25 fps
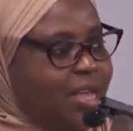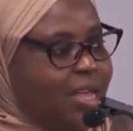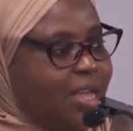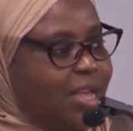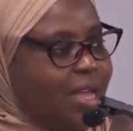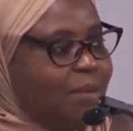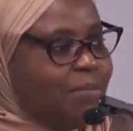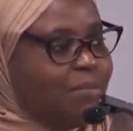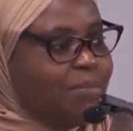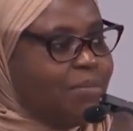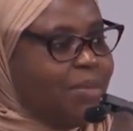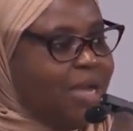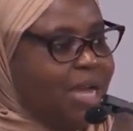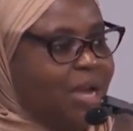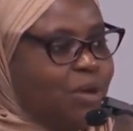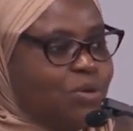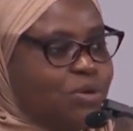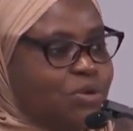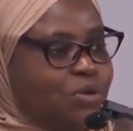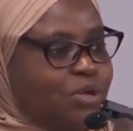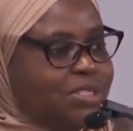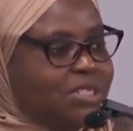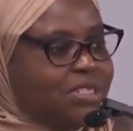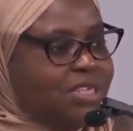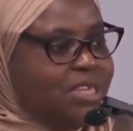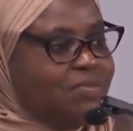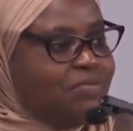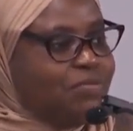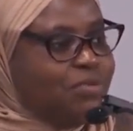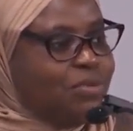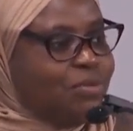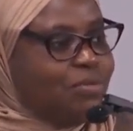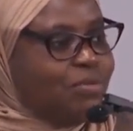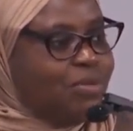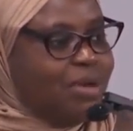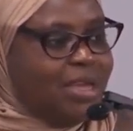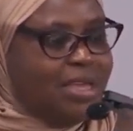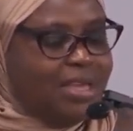I will just give
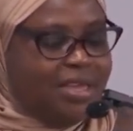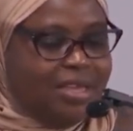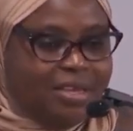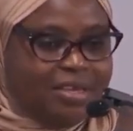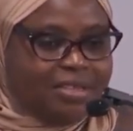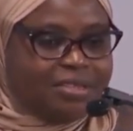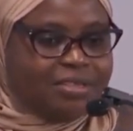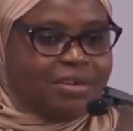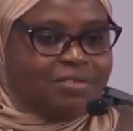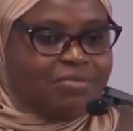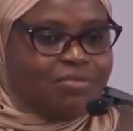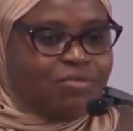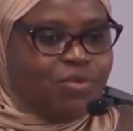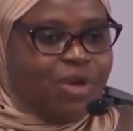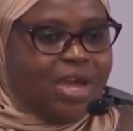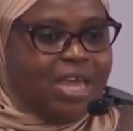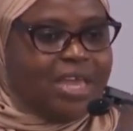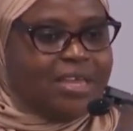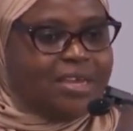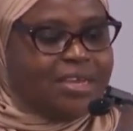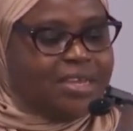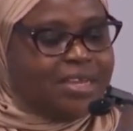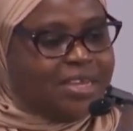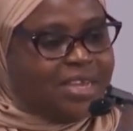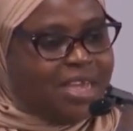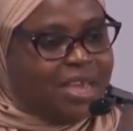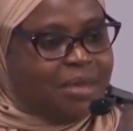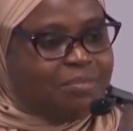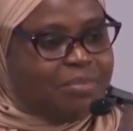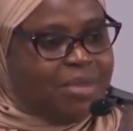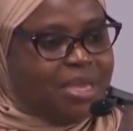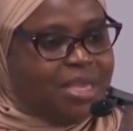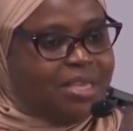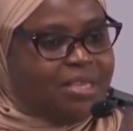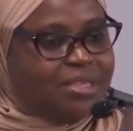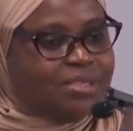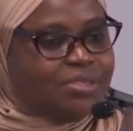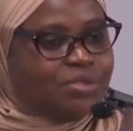you a hint of why the
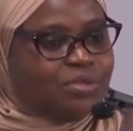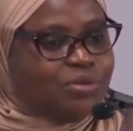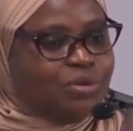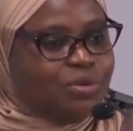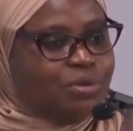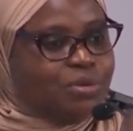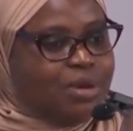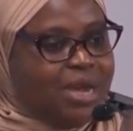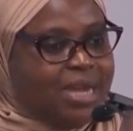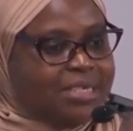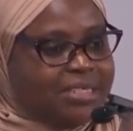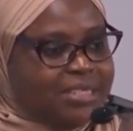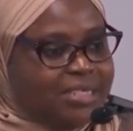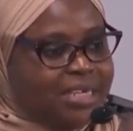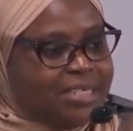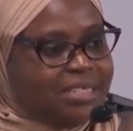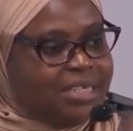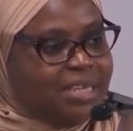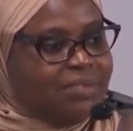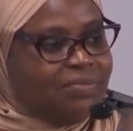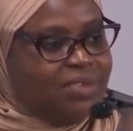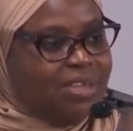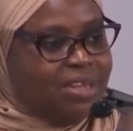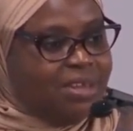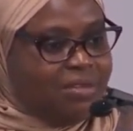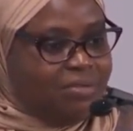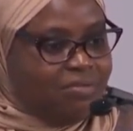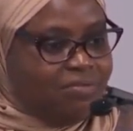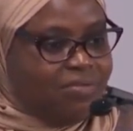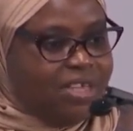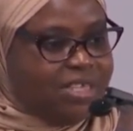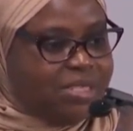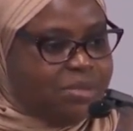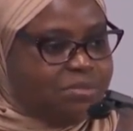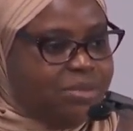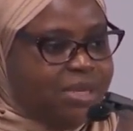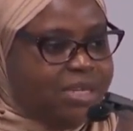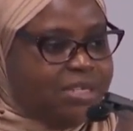Gambia is so attractive in
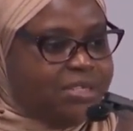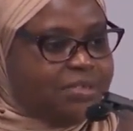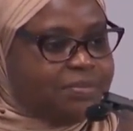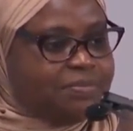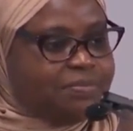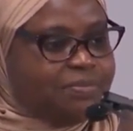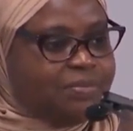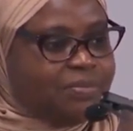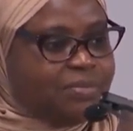investment.